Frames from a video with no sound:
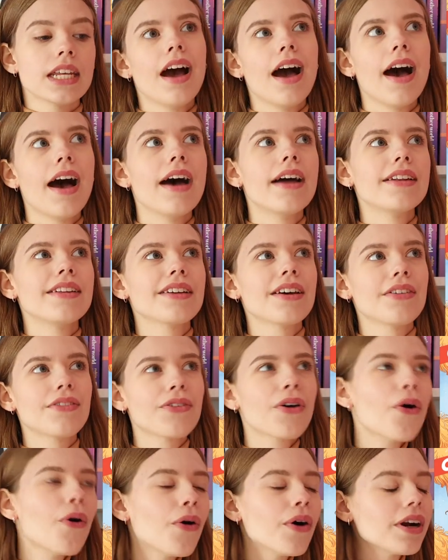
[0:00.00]
And of
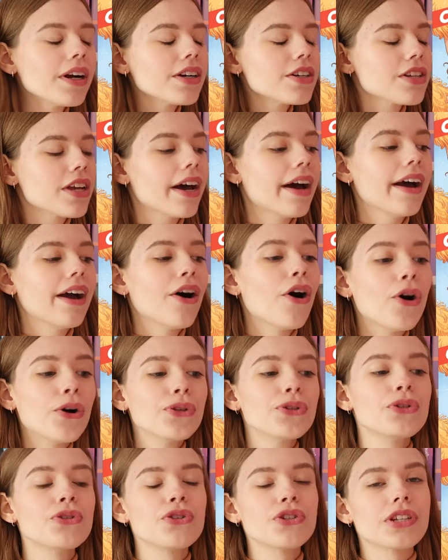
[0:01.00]
course, I
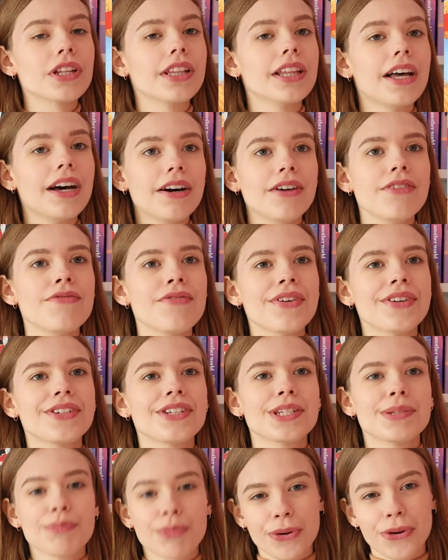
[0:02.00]
also just love
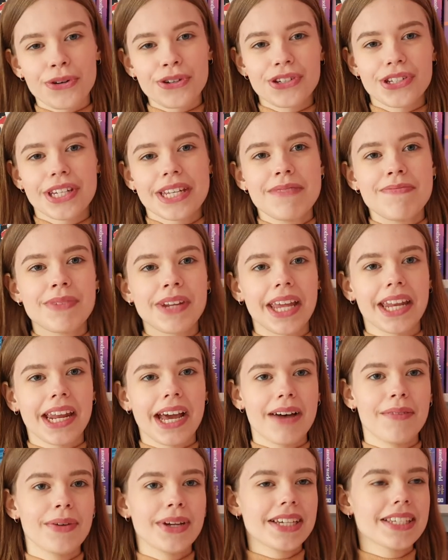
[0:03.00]
sports team
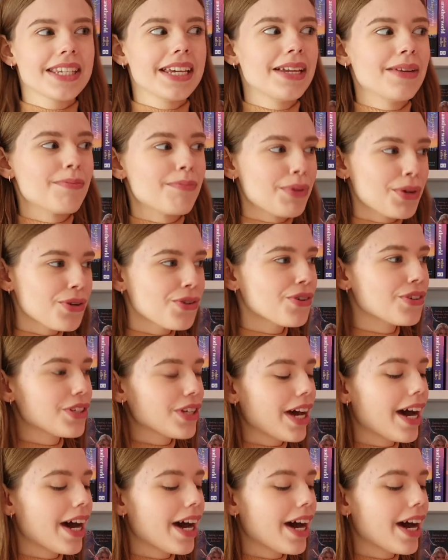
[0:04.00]
dynamics in books.